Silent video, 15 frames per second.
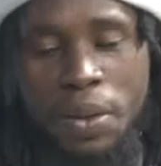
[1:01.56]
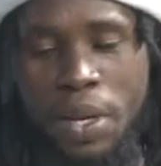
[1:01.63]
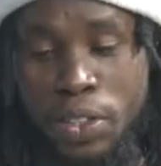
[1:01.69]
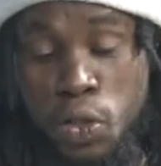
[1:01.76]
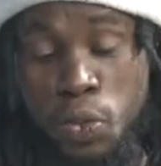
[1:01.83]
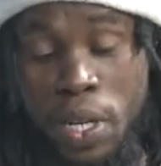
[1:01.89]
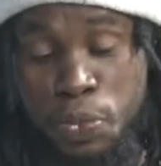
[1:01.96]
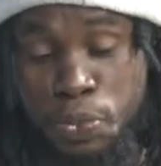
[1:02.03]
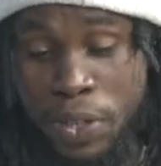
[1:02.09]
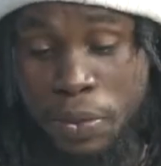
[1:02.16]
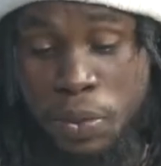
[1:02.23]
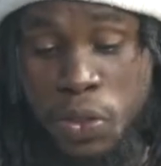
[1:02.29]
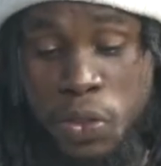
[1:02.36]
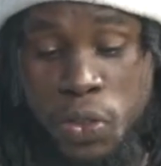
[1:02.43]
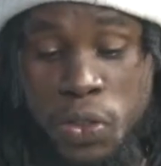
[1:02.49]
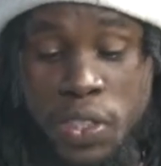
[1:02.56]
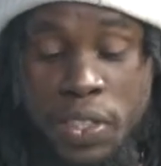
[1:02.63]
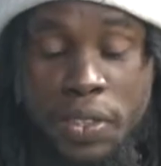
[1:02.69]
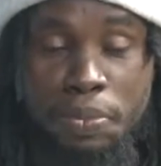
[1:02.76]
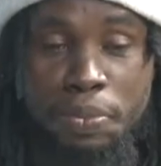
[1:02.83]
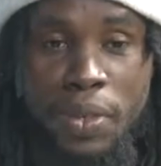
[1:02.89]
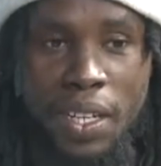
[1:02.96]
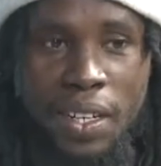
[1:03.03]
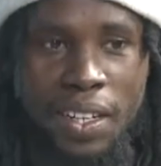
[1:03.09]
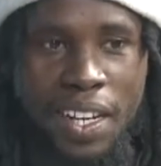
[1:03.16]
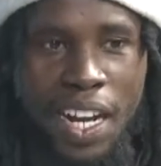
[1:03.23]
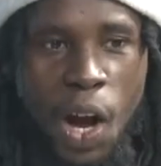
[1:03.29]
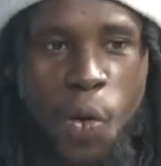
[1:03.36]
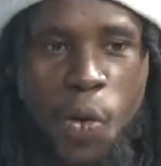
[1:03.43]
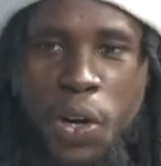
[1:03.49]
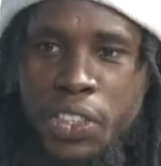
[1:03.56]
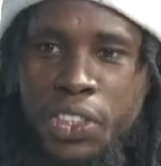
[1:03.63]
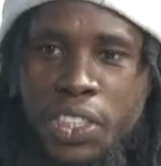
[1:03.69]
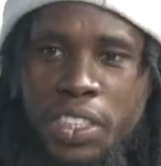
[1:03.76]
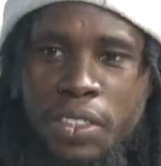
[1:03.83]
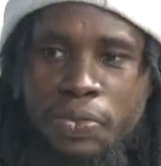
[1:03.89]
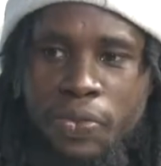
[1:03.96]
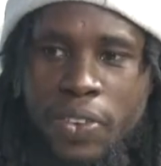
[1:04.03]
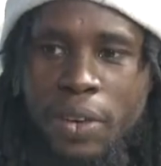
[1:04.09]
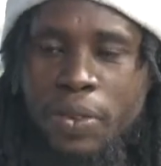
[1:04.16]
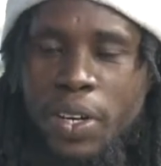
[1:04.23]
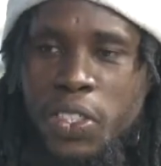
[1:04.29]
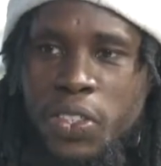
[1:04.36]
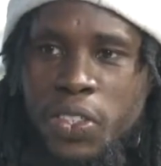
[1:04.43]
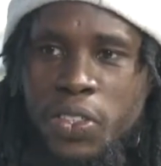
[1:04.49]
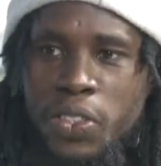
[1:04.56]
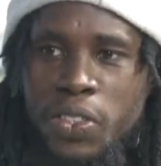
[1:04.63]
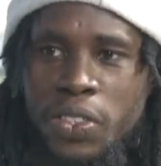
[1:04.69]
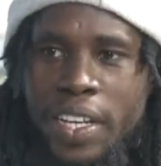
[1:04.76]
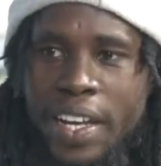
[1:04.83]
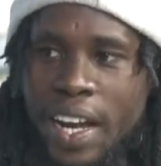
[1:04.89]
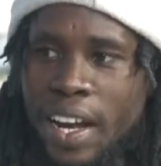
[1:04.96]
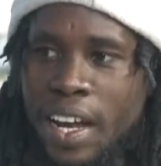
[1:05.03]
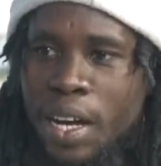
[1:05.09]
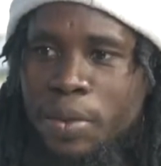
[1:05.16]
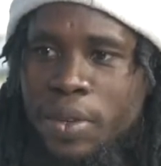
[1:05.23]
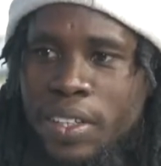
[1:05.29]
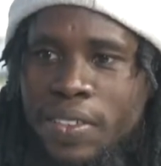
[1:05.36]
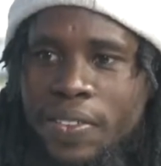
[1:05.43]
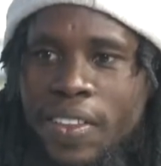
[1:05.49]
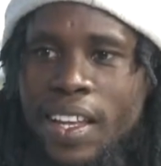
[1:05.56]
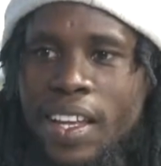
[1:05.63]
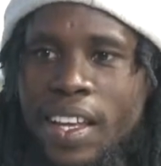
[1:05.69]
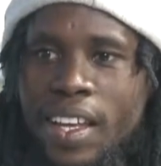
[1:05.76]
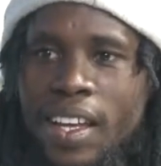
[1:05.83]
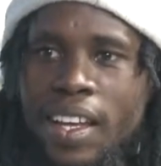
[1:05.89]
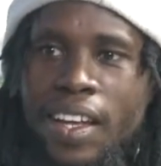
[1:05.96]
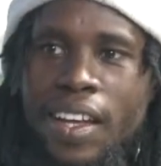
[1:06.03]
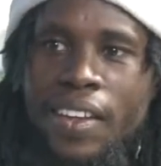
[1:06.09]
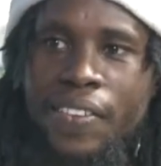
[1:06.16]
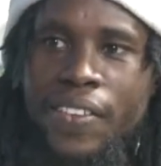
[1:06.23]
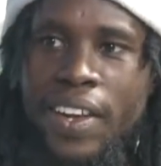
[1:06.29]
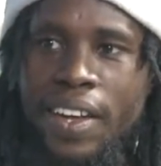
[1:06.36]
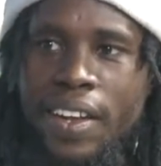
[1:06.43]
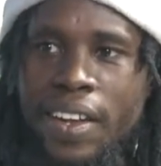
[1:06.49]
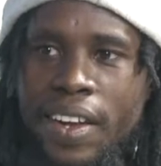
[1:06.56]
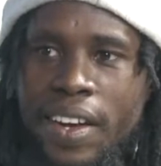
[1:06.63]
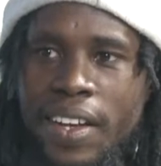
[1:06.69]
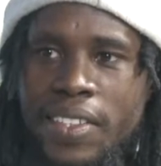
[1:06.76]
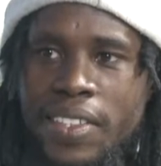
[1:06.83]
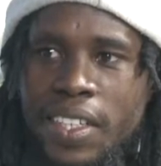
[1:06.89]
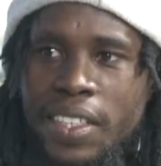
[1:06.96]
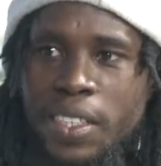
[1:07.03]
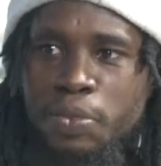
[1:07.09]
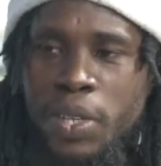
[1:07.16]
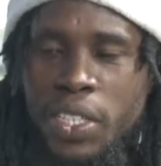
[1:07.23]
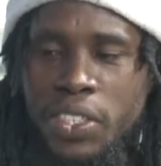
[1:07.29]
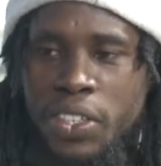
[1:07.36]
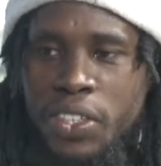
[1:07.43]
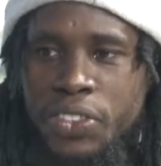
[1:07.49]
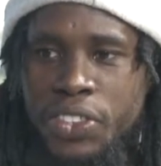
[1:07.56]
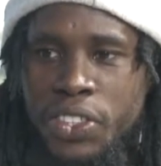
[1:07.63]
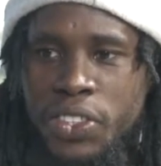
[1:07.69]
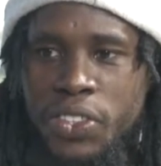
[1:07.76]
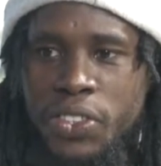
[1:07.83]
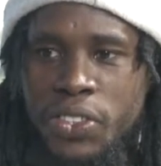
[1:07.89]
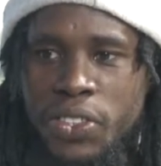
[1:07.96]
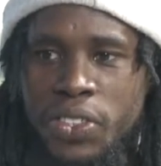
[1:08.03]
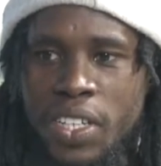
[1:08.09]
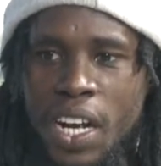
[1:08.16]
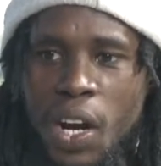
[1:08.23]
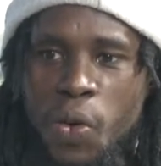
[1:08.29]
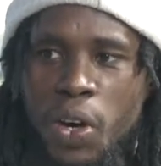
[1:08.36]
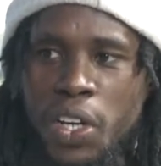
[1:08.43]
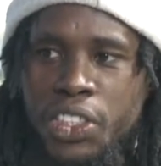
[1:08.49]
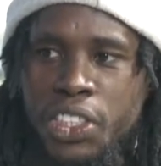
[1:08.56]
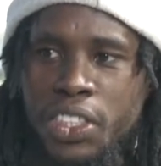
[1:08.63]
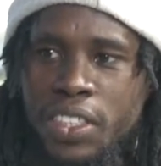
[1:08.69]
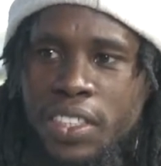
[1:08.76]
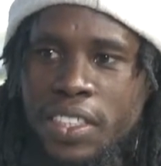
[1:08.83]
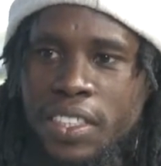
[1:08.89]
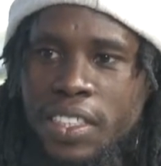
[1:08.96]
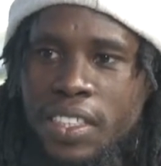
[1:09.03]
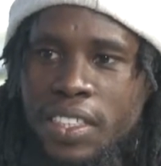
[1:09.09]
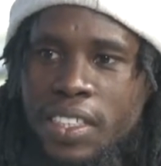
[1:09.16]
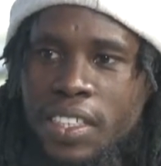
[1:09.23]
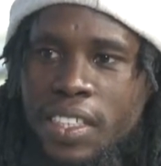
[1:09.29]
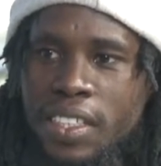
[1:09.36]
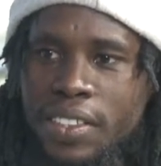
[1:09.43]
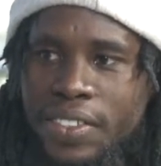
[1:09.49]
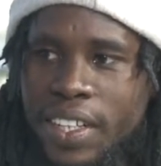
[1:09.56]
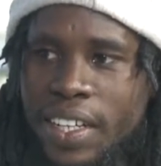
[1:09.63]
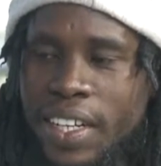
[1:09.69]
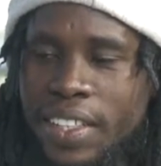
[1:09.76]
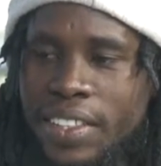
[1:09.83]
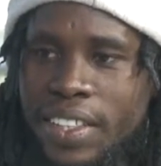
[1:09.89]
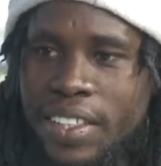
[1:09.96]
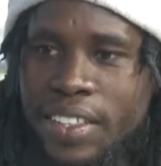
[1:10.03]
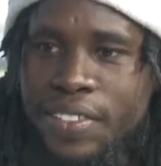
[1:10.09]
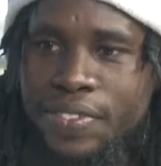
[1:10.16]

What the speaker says: do my primary school in Kawaji Primary School, Yankaba. Then I started my secondary school, Kawaji, Dakata.